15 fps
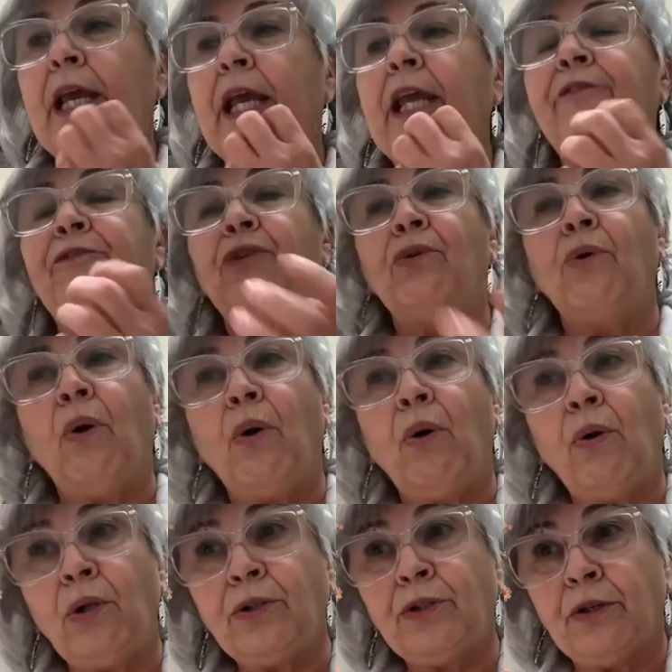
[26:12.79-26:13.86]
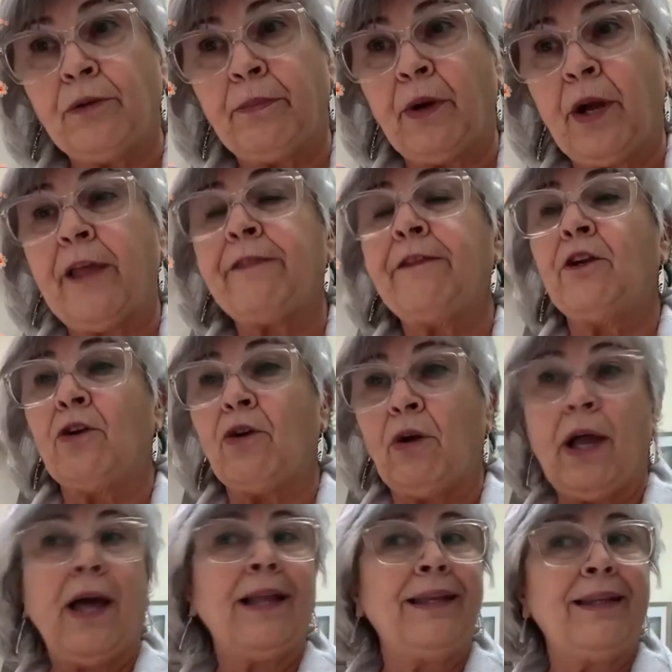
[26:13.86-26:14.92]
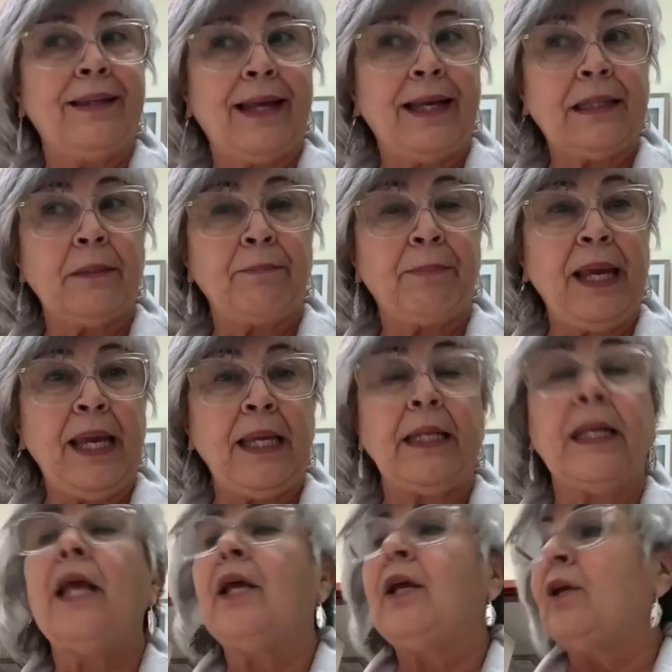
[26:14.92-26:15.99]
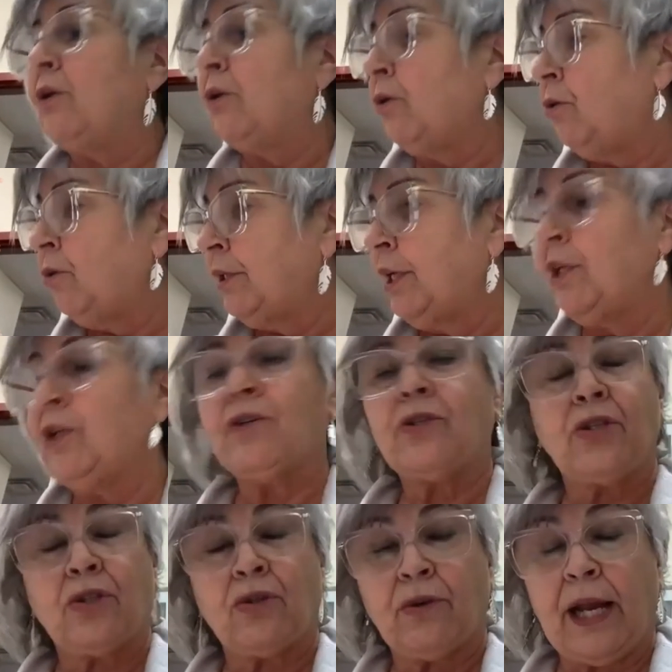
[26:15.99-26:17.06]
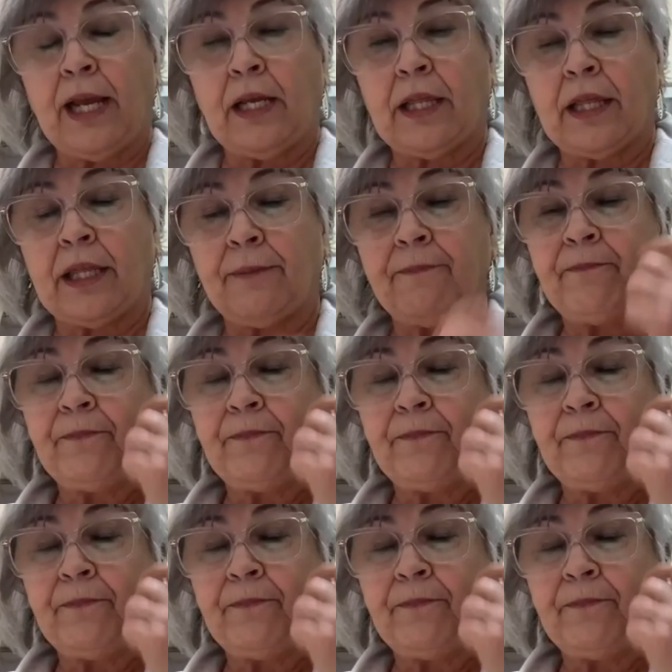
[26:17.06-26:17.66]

If you hold your breath, you're like the pain, you're holding your strength.